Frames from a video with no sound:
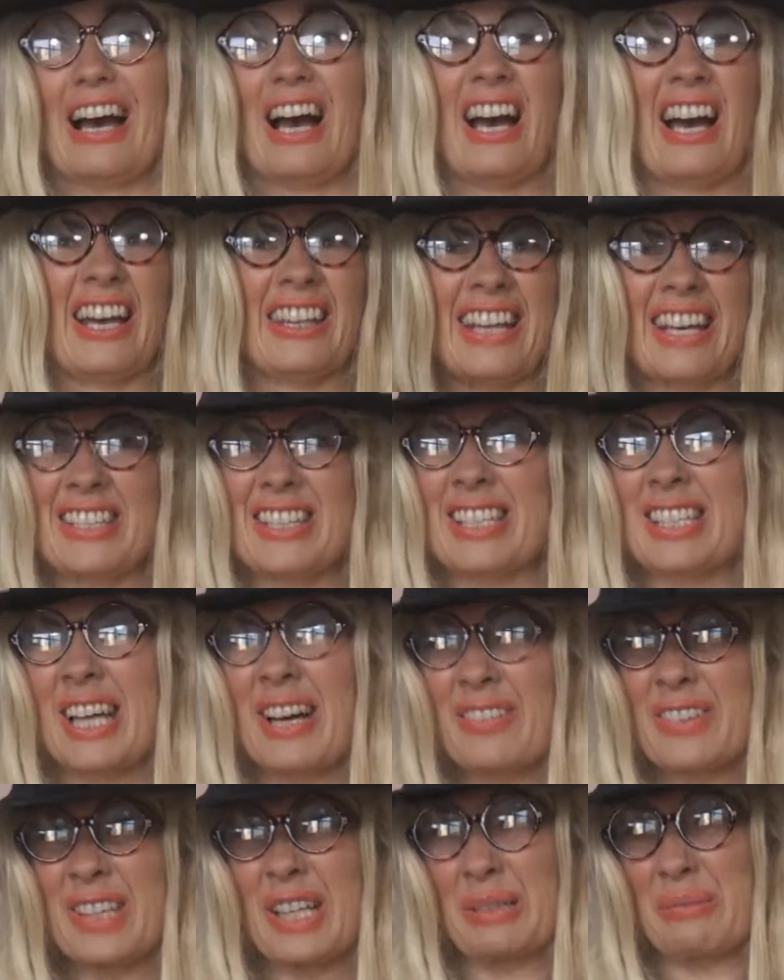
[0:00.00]
That
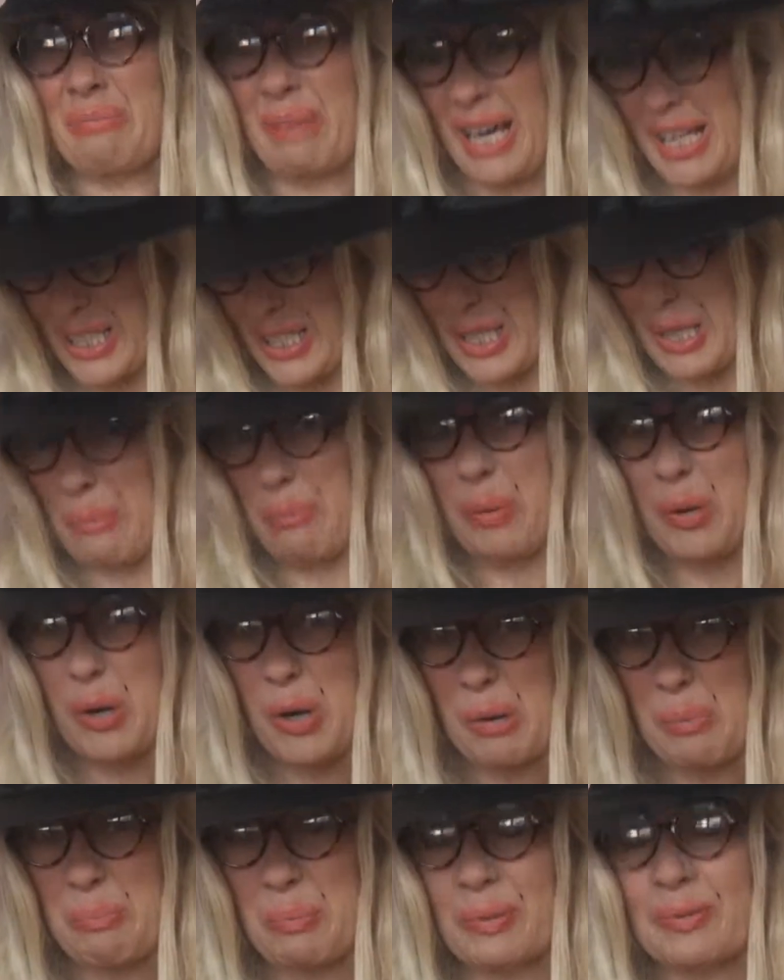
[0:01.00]
stuff that makes you
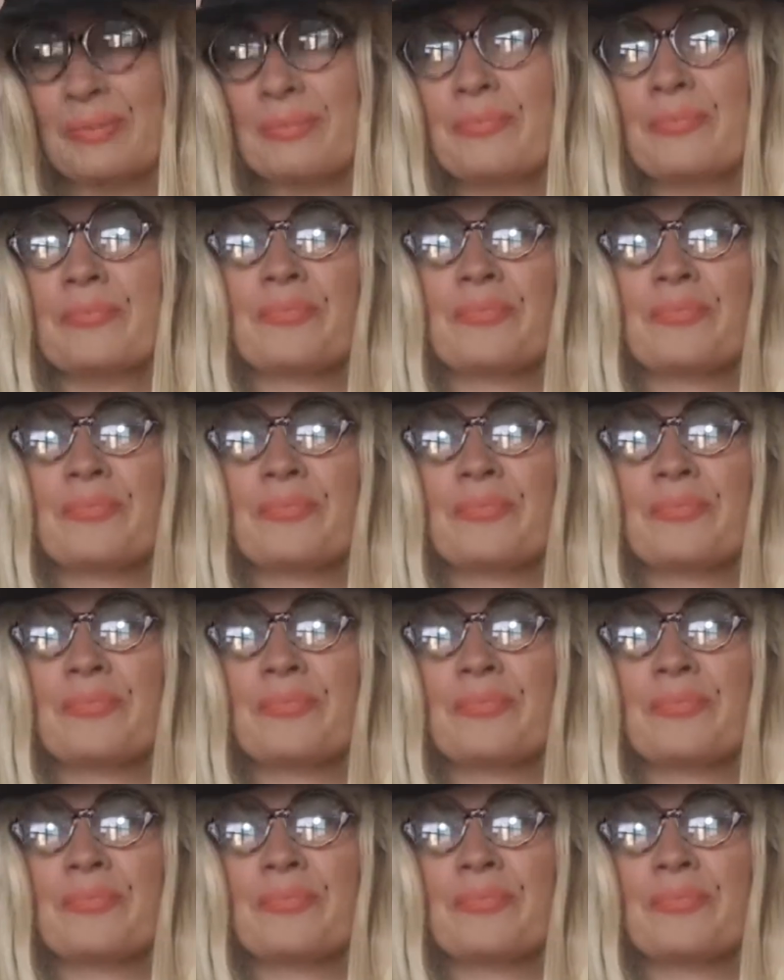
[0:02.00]
poop.